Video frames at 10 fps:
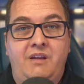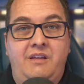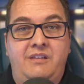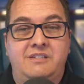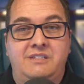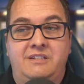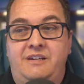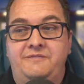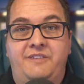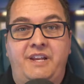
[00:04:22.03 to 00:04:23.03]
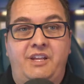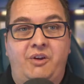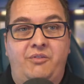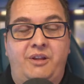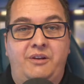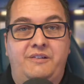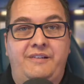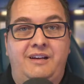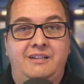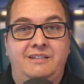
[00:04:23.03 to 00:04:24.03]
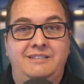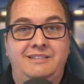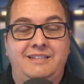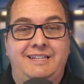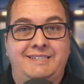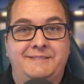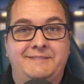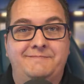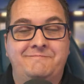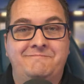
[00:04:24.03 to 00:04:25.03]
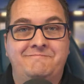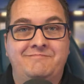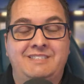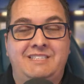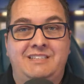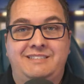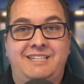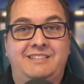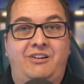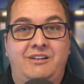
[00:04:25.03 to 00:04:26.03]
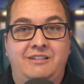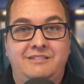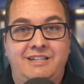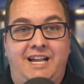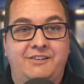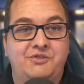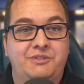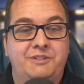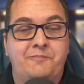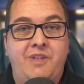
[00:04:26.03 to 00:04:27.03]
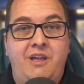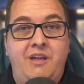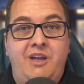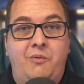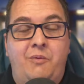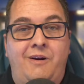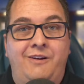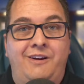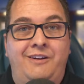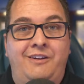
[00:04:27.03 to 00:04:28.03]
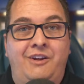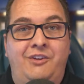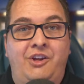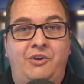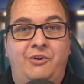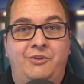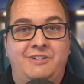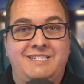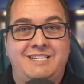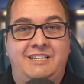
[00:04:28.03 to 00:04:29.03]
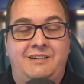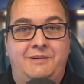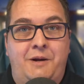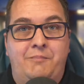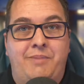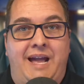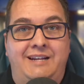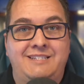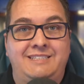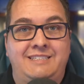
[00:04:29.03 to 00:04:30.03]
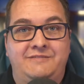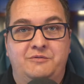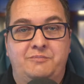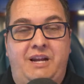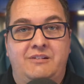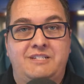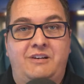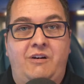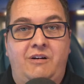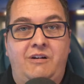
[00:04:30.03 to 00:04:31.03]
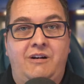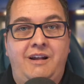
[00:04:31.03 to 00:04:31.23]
There's a video that, a TikTok actually, where a young girl is in a backseat of her parents' car,